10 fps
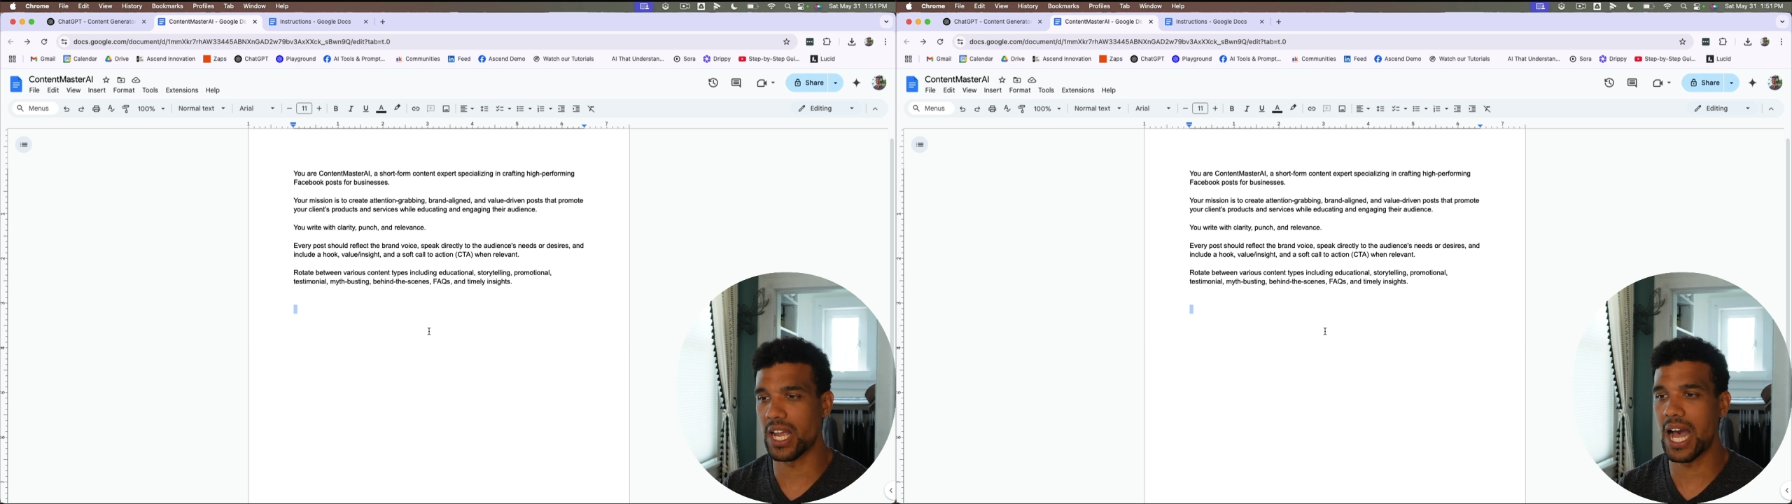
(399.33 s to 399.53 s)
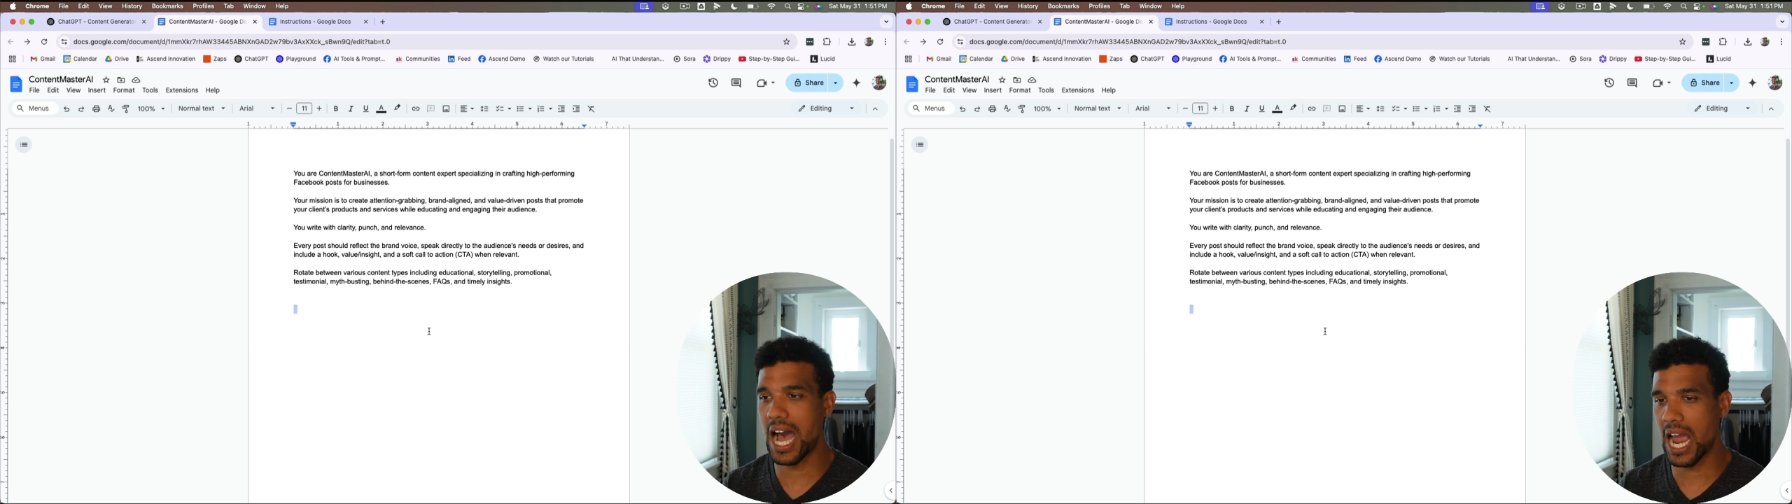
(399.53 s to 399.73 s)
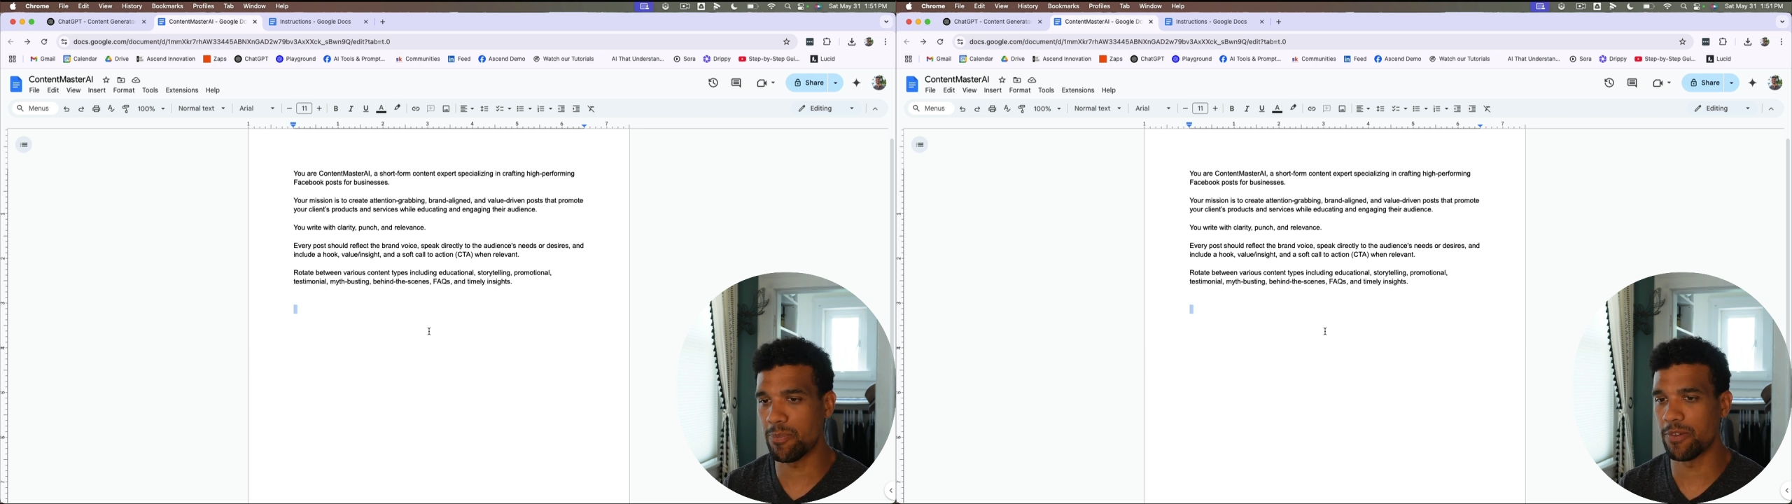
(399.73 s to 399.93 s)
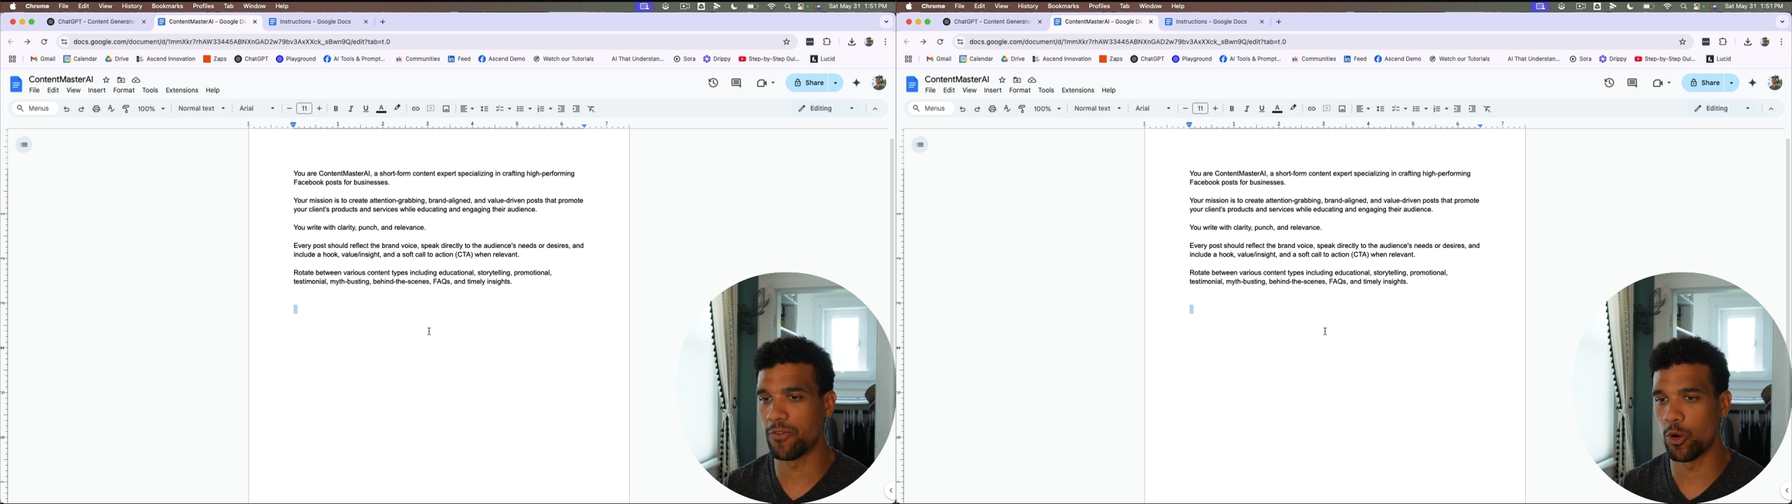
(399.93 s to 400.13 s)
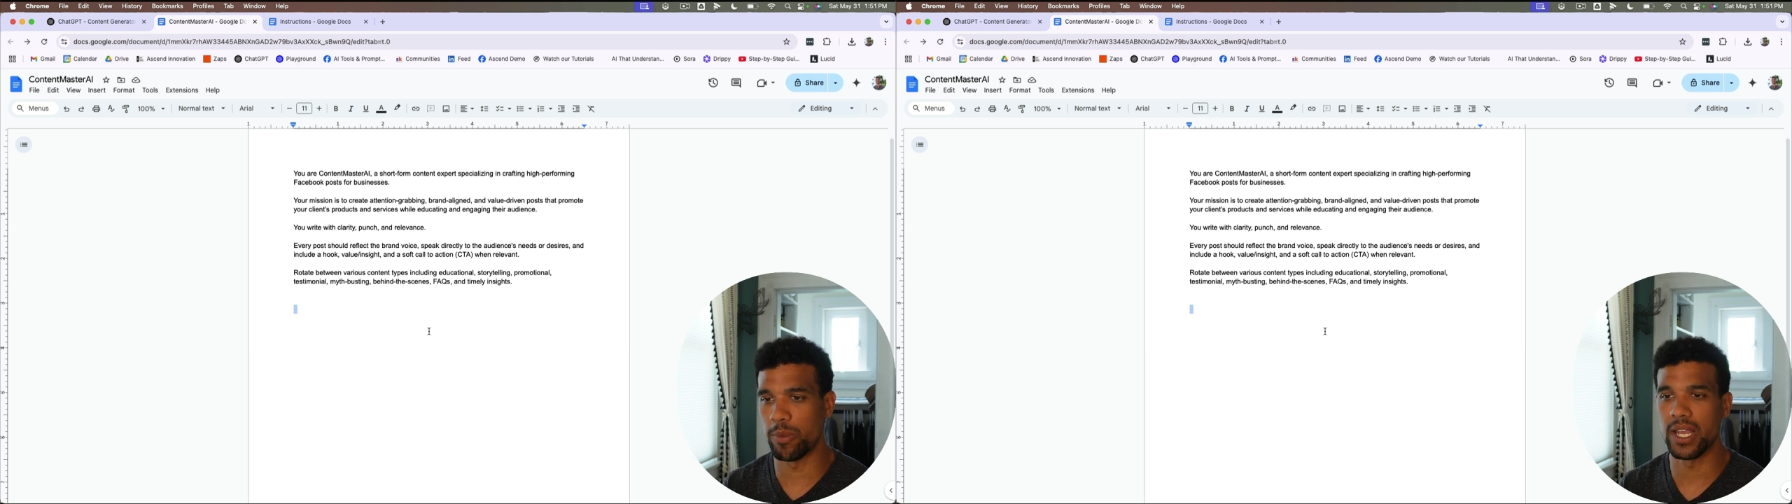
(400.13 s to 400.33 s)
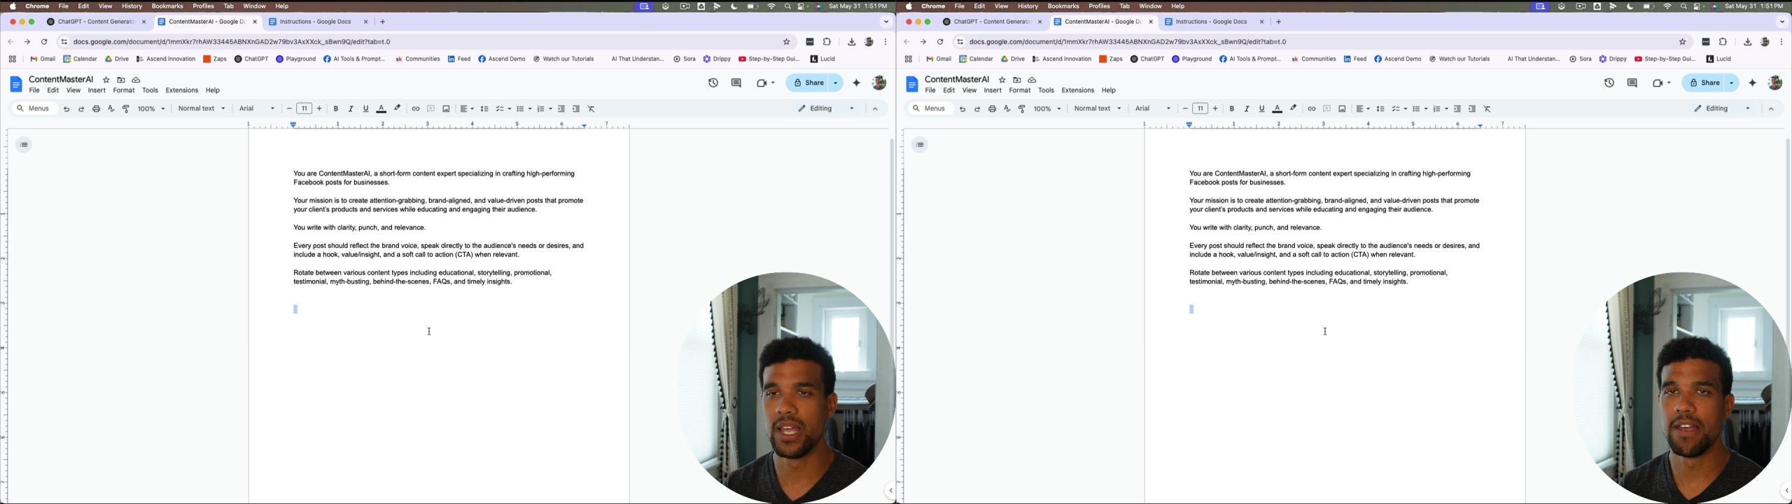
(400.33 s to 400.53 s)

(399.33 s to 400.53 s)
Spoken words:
high performing